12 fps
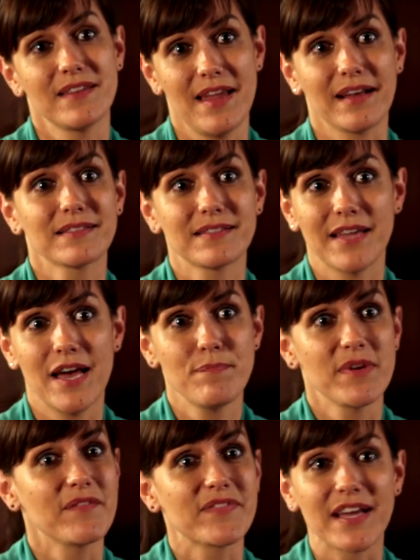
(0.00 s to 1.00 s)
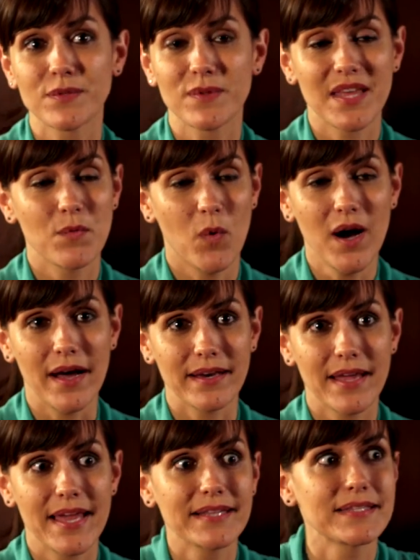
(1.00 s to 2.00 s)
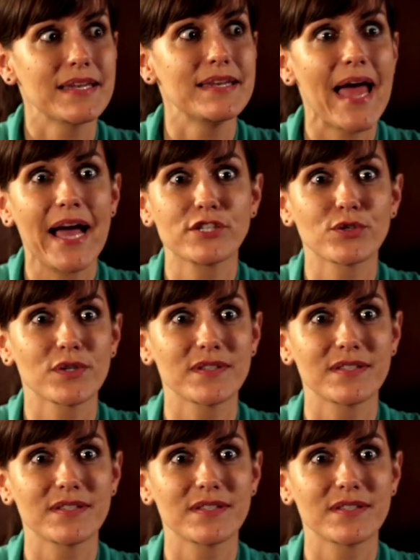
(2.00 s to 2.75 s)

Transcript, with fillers: the next step if that's what they want. And it's a natural